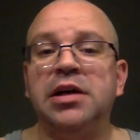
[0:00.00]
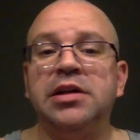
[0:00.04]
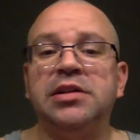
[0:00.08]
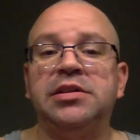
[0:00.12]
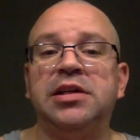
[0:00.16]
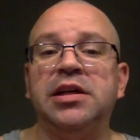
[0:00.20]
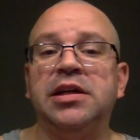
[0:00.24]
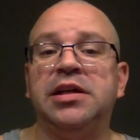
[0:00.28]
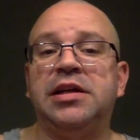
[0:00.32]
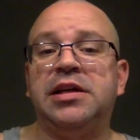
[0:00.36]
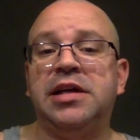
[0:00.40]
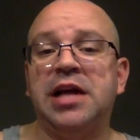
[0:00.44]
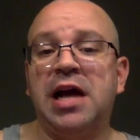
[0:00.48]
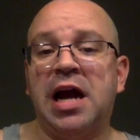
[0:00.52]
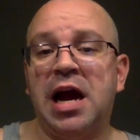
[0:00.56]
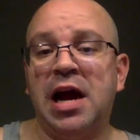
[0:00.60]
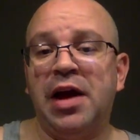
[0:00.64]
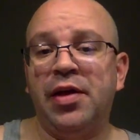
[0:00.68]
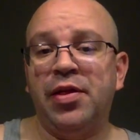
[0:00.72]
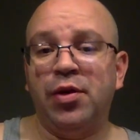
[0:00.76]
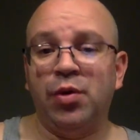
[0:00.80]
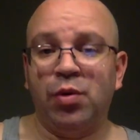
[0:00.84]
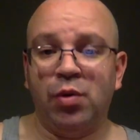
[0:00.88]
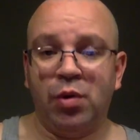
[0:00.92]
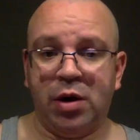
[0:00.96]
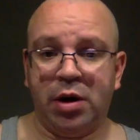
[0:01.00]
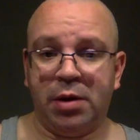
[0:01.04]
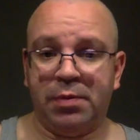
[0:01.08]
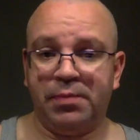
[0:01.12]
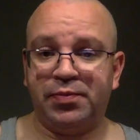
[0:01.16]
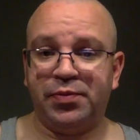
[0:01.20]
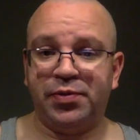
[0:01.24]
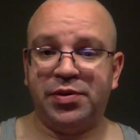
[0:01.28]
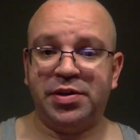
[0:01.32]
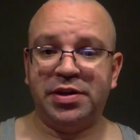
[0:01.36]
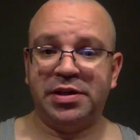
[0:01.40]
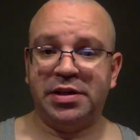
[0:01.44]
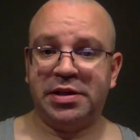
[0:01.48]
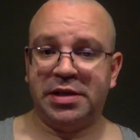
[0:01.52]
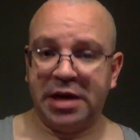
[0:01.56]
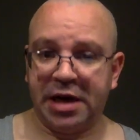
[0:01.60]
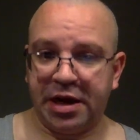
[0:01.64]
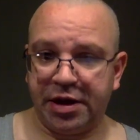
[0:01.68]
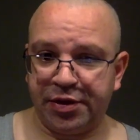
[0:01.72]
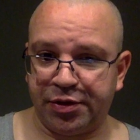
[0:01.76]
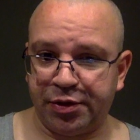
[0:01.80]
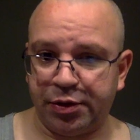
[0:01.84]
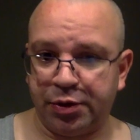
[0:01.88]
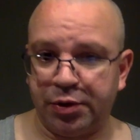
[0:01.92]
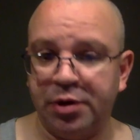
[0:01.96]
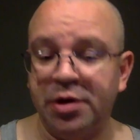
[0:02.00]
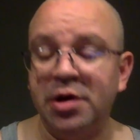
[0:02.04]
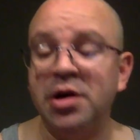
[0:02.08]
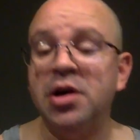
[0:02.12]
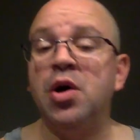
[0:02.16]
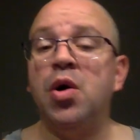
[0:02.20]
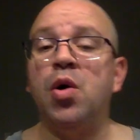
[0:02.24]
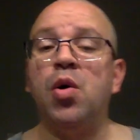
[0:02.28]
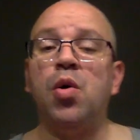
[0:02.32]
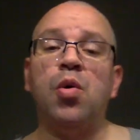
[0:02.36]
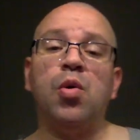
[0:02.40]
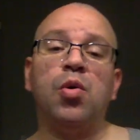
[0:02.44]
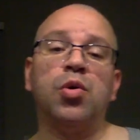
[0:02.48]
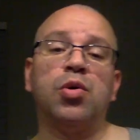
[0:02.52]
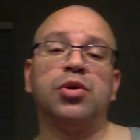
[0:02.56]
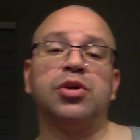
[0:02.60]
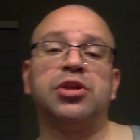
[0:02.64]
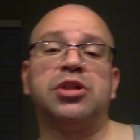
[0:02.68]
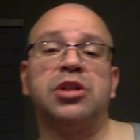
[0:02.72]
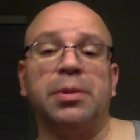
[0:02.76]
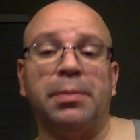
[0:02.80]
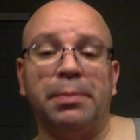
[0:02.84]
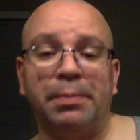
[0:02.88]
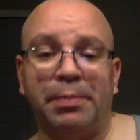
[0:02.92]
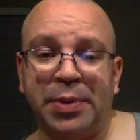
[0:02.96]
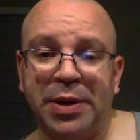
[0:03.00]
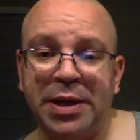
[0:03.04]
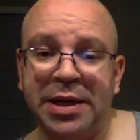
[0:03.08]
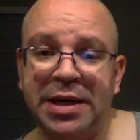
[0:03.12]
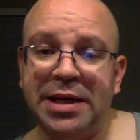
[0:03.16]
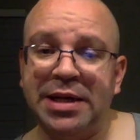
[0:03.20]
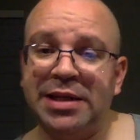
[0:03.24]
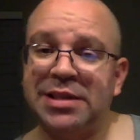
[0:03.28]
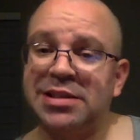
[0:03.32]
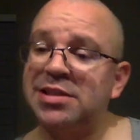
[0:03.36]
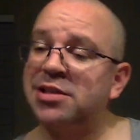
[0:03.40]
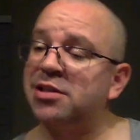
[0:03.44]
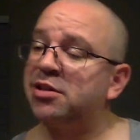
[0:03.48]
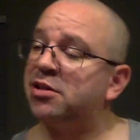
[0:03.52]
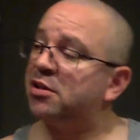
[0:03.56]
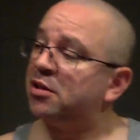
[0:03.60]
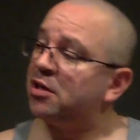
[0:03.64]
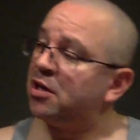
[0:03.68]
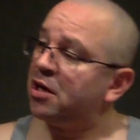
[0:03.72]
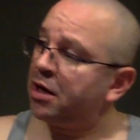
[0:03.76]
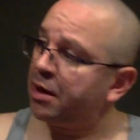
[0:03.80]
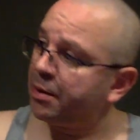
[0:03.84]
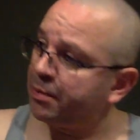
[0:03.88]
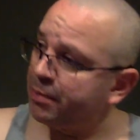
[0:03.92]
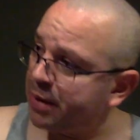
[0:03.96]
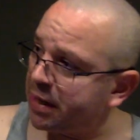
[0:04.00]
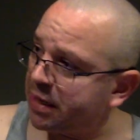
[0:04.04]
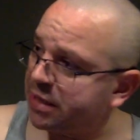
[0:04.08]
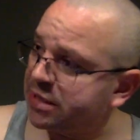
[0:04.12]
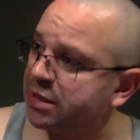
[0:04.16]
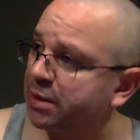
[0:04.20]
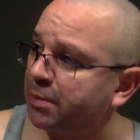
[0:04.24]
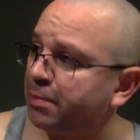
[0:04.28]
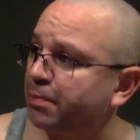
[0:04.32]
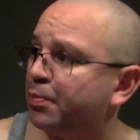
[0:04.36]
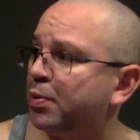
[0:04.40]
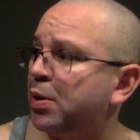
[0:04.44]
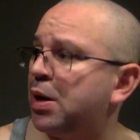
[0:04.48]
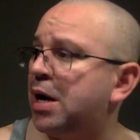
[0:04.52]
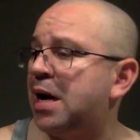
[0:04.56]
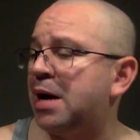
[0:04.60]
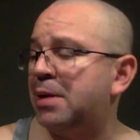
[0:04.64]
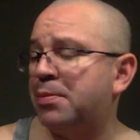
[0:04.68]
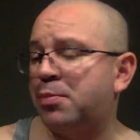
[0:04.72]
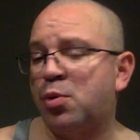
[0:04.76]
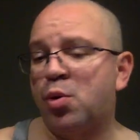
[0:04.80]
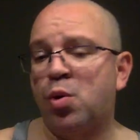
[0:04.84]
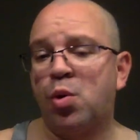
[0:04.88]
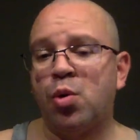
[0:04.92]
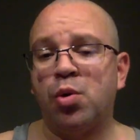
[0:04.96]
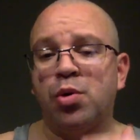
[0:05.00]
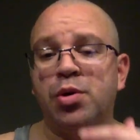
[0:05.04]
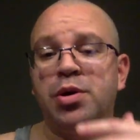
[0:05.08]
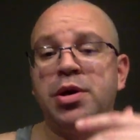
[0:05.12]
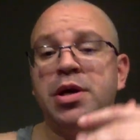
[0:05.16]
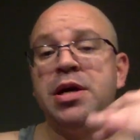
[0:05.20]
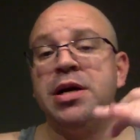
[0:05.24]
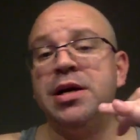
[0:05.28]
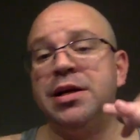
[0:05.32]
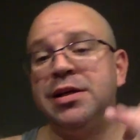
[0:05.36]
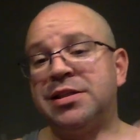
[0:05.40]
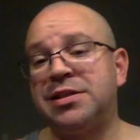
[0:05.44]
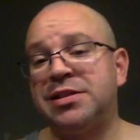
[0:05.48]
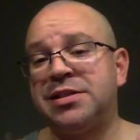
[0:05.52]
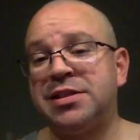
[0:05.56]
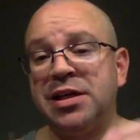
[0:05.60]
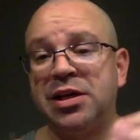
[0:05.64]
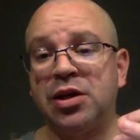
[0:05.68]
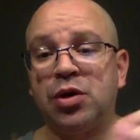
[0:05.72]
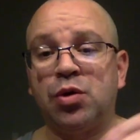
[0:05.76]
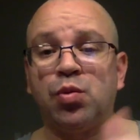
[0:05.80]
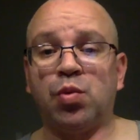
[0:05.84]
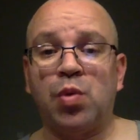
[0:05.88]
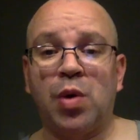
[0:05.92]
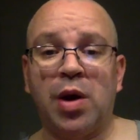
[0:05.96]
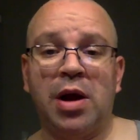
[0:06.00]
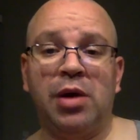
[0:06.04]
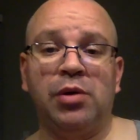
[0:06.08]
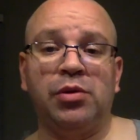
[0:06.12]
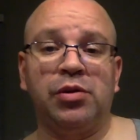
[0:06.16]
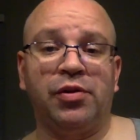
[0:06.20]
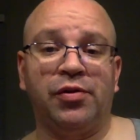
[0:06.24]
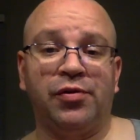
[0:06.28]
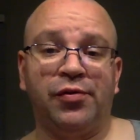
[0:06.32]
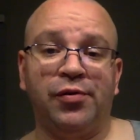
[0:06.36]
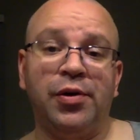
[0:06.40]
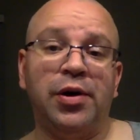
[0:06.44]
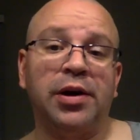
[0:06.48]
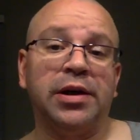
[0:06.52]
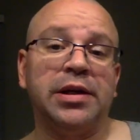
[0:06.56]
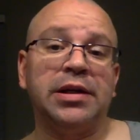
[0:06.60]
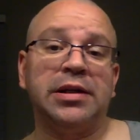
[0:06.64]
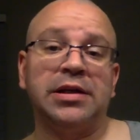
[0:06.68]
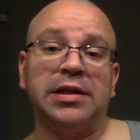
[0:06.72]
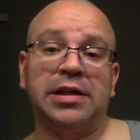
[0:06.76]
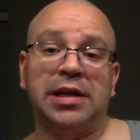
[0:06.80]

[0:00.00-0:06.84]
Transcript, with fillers: to gather up together, order some pizza, make some popcorn, sit around the fucking